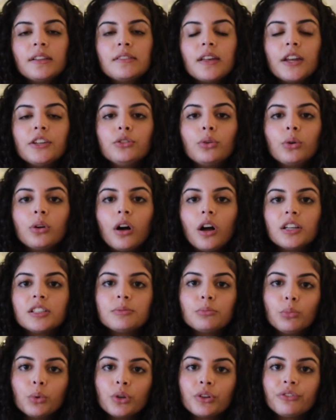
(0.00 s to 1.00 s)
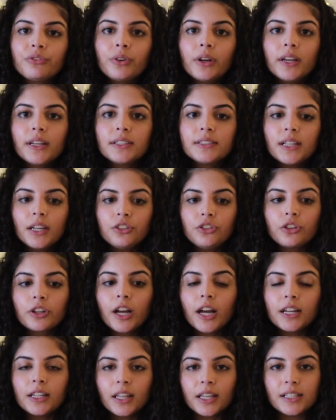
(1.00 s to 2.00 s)
then you'll cause more frizz, and you're
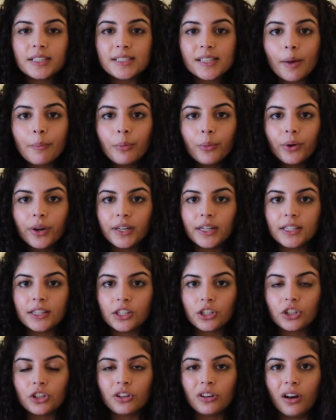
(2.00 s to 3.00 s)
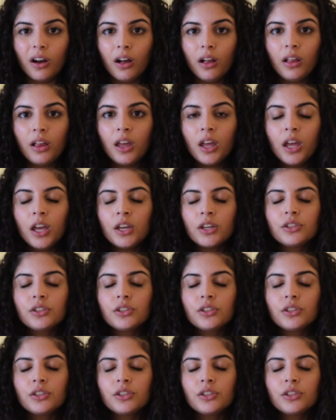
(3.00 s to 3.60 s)
kind of like separating the curl.